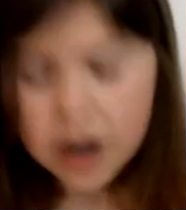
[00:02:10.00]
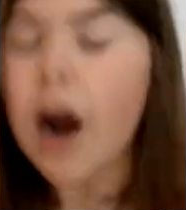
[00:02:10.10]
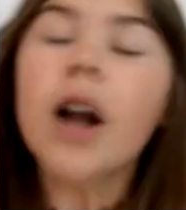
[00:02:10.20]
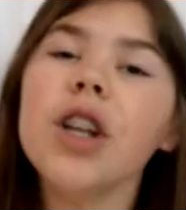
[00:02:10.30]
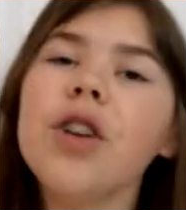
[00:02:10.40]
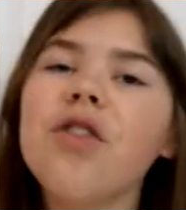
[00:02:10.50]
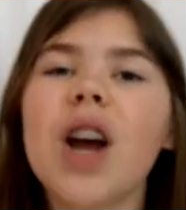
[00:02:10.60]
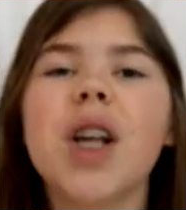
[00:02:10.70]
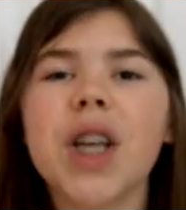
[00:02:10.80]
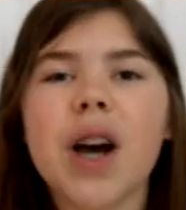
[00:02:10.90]
cartoon
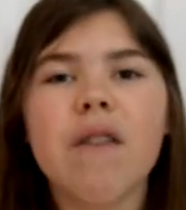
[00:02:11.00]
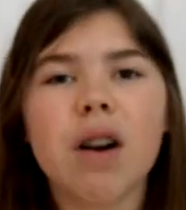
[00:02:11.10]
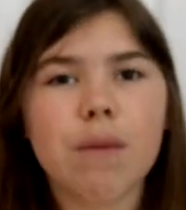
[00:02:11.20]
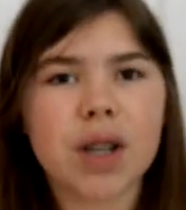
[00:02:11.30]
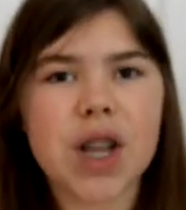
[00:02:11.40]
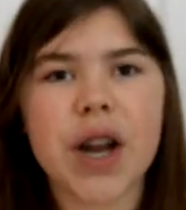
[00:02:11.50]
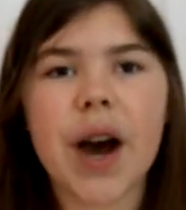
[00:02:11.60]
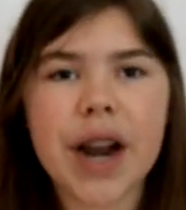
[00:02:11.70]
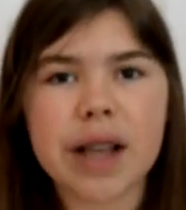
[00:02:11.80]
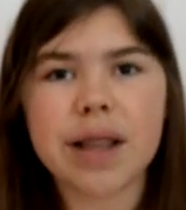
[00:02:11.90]
dress, however, was
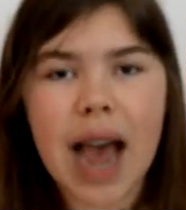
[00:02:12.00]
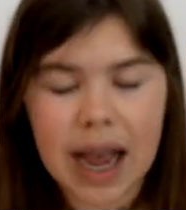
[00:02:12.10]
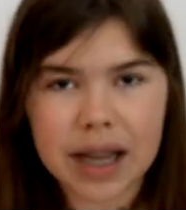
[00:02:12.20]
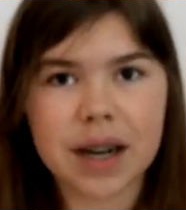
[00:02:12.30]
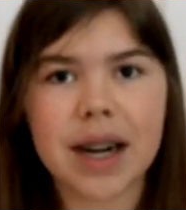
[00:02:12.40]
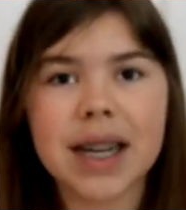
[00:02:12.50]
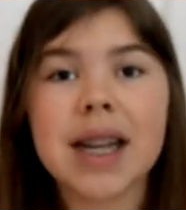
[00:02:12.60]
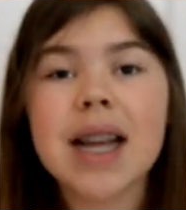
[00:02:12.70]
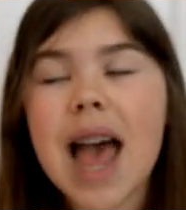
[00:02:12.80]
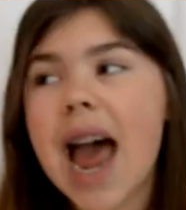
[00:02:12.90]
not as accurate,
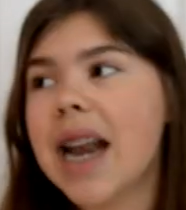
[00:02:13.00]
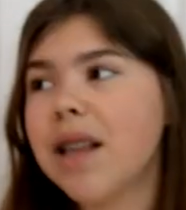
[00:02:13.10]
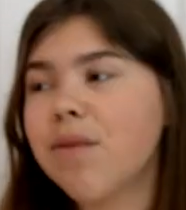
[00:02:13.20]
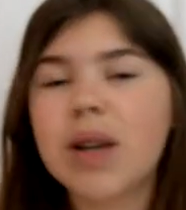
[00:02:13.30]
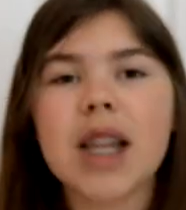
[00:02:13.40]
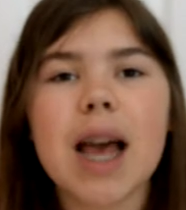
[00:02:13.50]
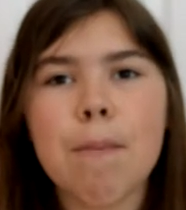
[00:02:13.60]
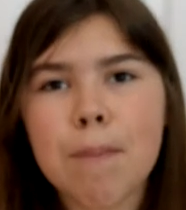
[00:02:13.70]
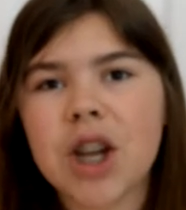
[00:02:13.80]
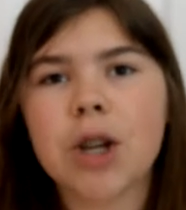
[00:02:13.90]
and it's really a
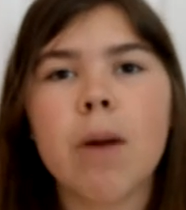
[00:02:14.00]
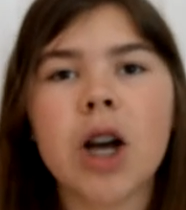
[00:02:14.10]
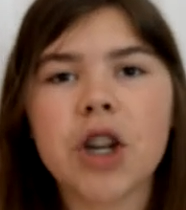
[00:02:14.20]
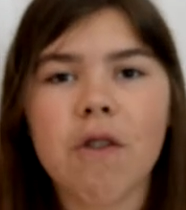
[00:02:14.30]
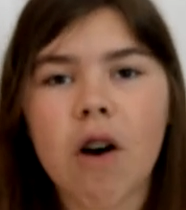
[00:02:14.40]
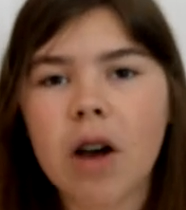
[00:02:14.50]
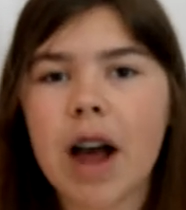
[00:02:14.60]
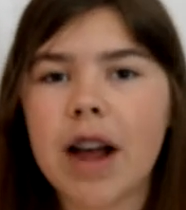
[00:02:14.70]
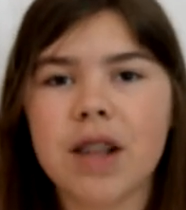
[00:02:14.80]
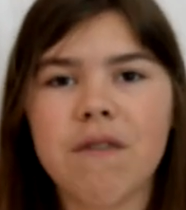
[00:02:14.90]
mishmash of all
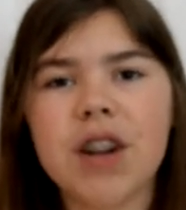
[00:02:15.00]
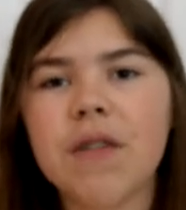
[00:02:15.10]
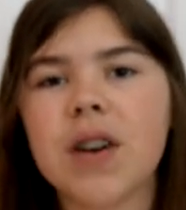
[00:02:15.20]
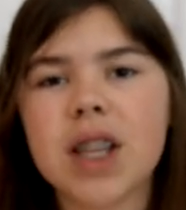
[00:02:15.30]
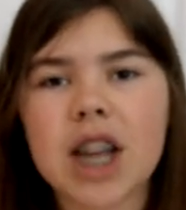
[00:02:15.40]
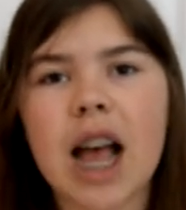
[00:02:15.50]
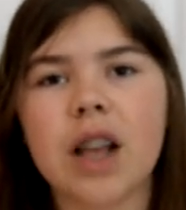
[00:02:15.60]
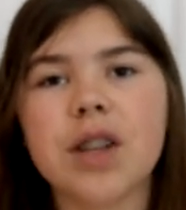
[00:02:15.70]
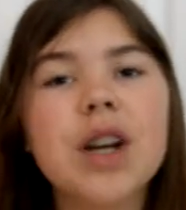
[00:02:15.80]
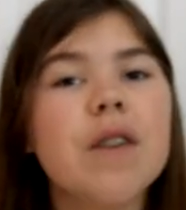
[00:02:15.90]
kinds of different
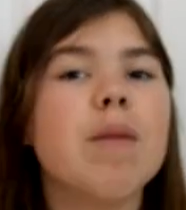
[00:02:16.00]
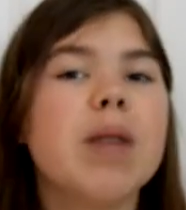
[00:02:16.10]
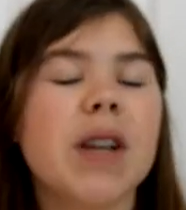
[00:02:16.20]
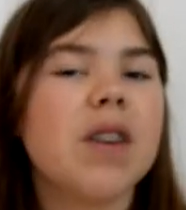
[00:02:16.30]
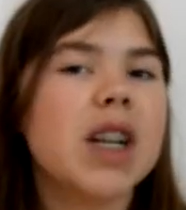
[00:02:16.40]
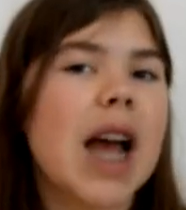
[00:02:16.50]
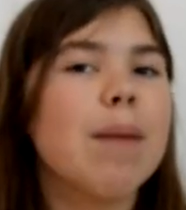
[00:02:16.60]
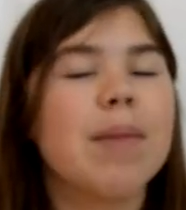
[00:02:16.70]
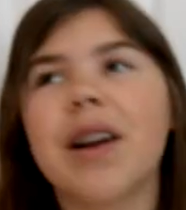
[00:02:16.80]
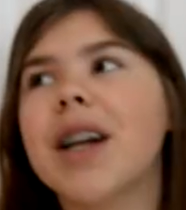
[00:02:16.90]
styles from different
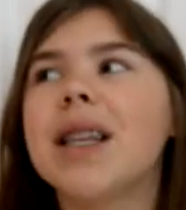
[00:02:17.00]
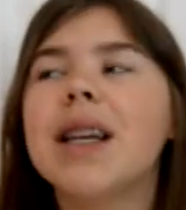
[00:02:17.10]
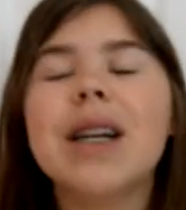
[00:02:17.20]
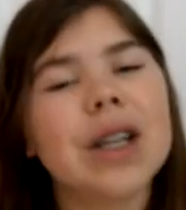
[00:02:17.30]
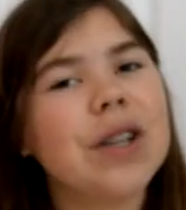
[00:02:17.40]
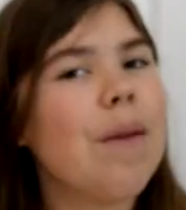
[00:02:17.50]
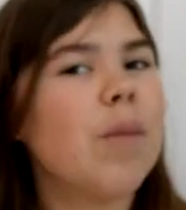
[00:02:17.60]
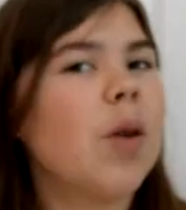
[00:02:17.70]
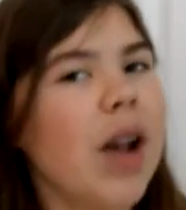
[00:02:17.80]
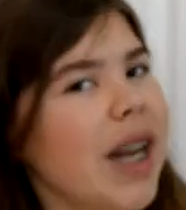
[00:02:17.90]
time periods, so
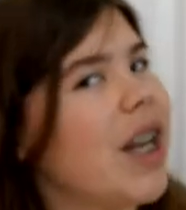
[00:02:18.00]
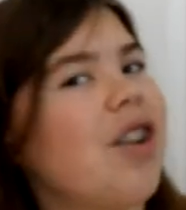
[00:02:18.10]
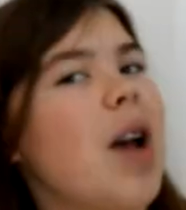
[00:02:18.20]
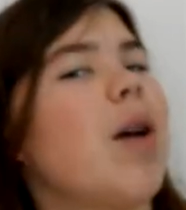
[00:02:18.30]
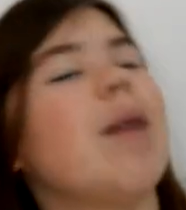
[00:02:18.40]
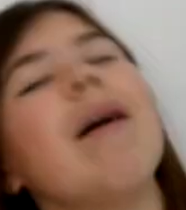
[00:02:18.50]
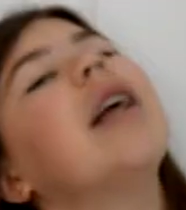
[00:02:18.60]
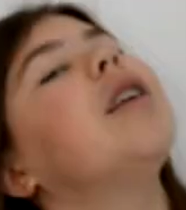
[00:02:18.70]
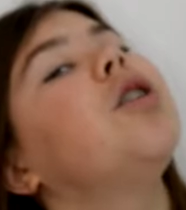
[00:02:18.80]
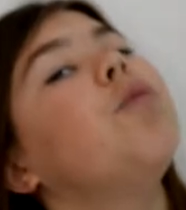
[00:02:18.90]
I'm going to try my
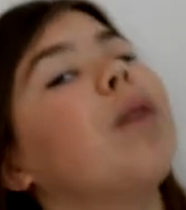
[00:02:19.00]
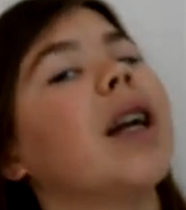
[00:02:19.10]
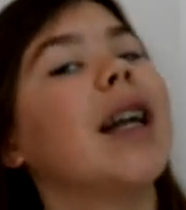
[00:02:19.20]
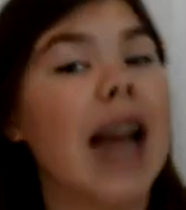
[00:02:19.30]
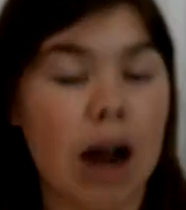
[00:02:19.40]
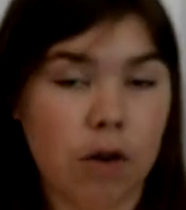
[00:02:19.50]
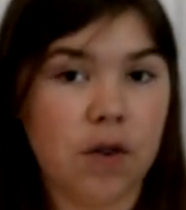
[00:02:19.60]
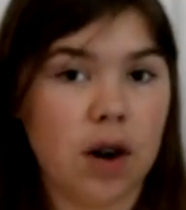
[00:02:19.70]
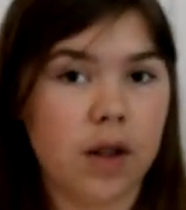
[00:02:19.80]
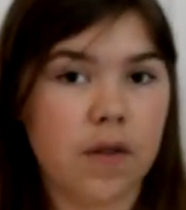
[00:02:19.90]
best to break it down
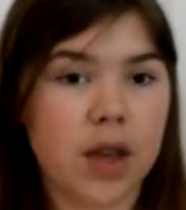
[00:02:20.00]
for all of